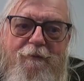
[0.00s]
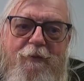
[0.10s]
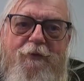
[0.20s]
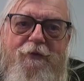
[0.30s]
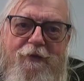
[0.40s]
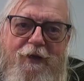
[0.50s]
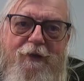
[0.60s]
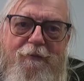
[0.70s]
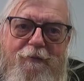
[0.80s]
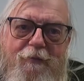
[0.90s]
most of the
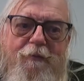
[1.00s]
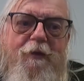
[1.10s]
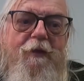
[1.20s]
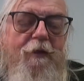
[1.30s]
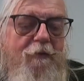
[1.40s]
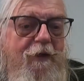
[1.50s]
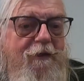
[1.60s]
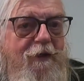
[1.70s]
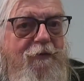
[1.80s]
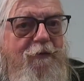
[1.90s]
time. A lot of
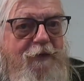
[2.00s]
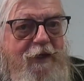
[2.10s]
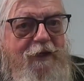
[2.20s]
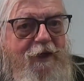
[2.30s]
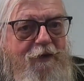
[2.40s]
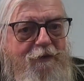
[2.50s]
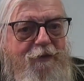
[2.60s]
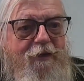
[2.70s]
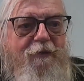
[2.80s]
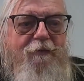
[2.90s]
times we worked eight hours,
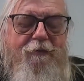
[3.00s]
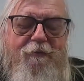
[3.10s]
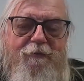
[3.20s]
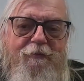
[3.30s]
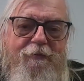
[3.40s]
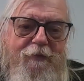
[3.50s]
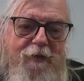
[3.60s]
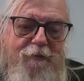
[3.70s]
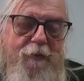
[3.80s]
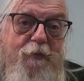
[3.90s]
but then
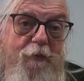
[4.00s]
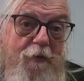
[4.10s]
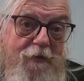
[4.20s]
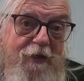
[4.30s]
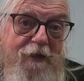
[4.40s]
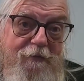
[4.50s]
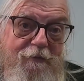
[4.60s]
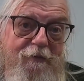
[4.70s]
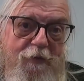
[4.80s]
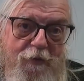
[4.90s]
as people rotate,
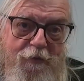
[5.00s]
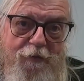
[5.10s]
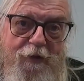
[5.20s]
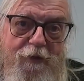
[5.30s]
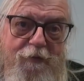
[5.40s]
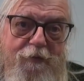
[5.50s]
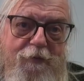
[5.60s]
go to 12.